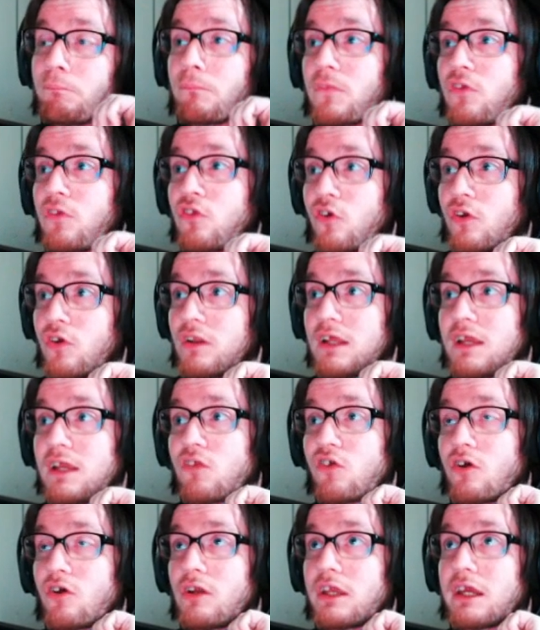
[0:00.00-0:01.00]
So
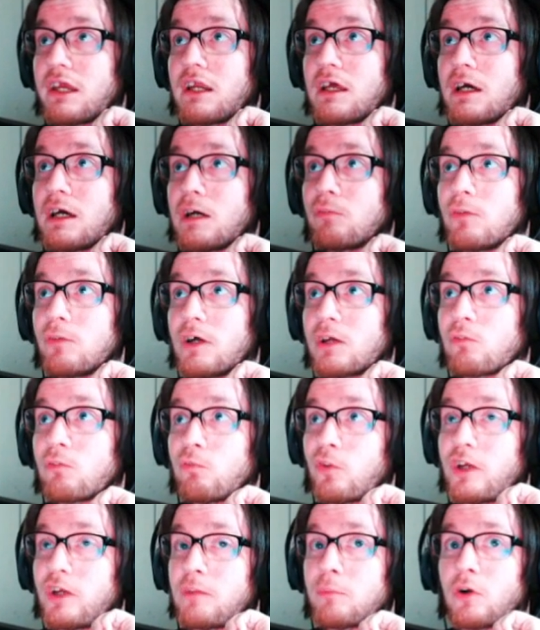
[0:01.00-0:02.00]
Link's only going to have like
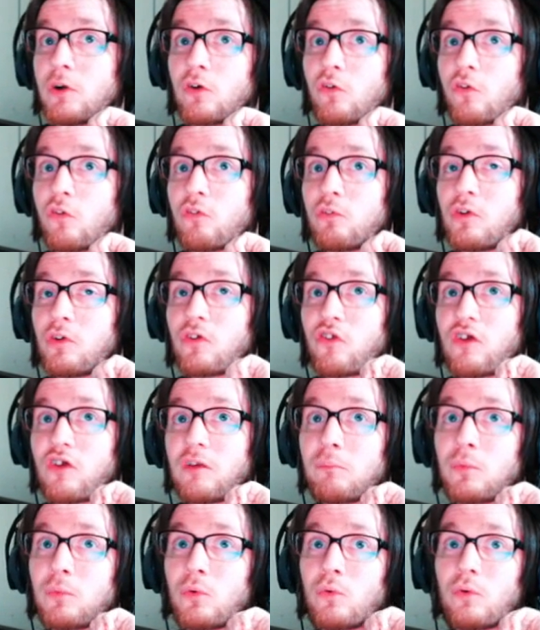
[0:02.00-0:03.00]
3 bottles, for
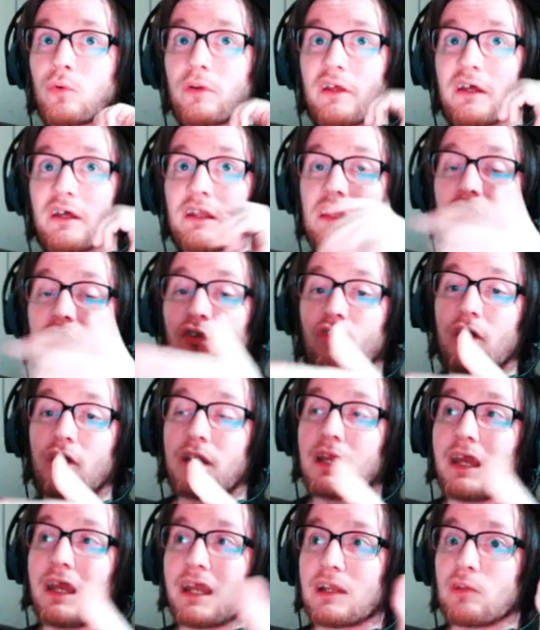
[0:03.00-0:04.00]
example, unless
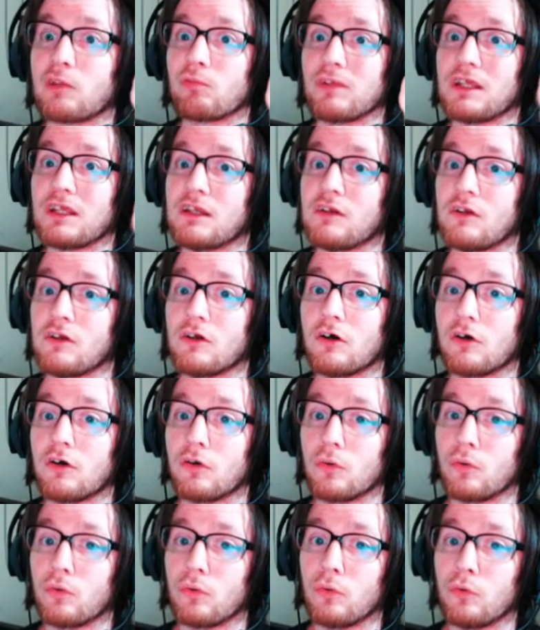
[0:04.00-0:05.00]
I actively
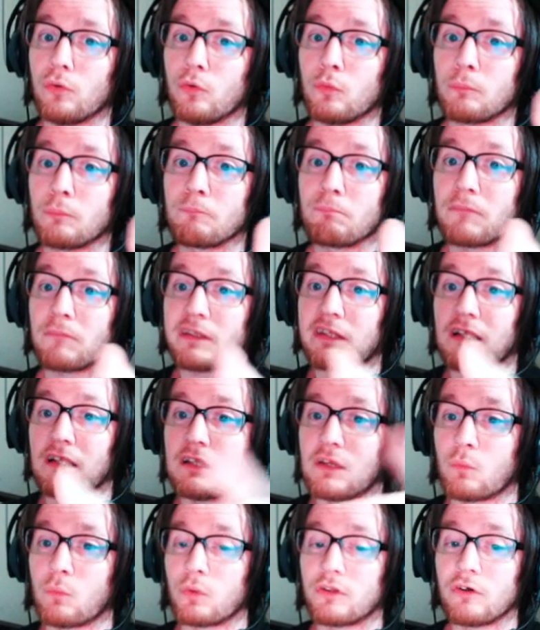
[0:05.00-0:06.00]
know that
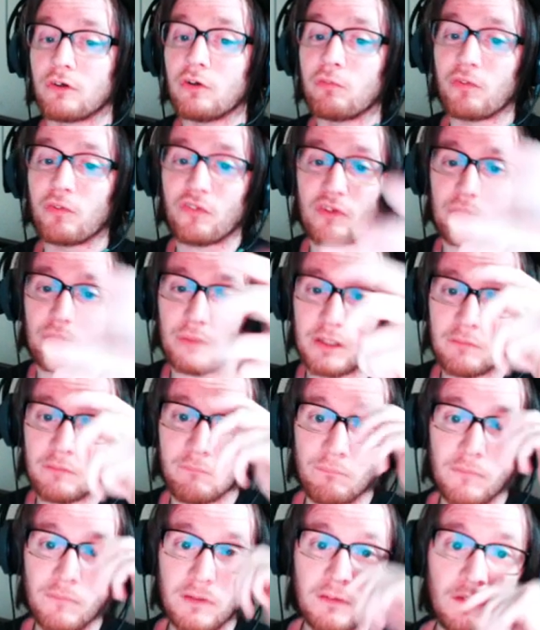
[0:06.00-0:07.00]
Link would go for something.
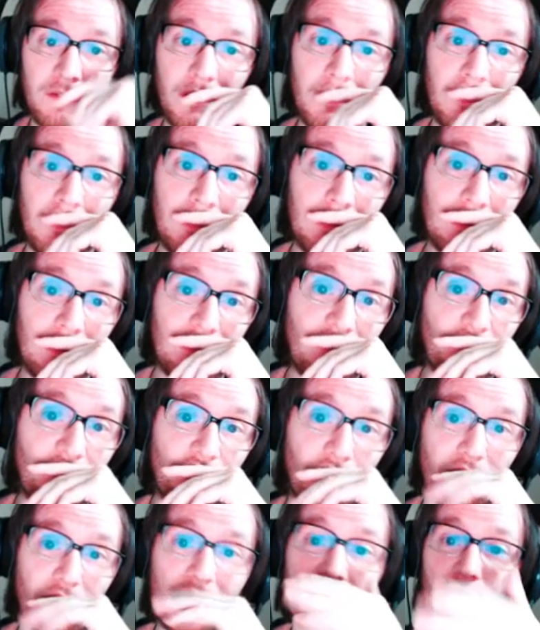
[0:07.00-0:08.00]

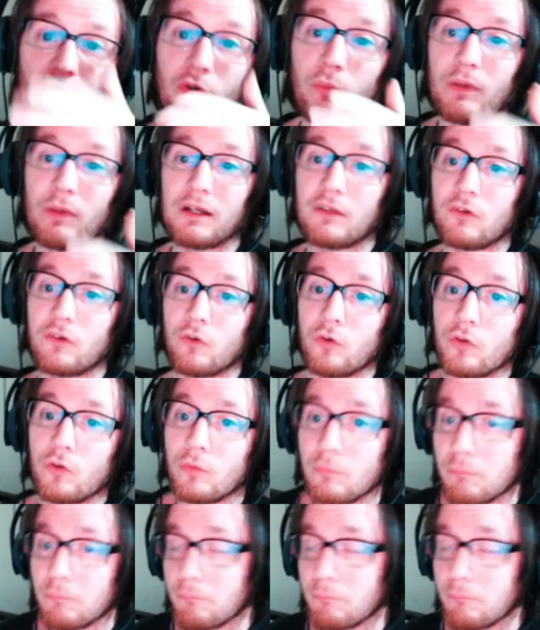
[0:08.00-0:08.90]
So that's all well and good.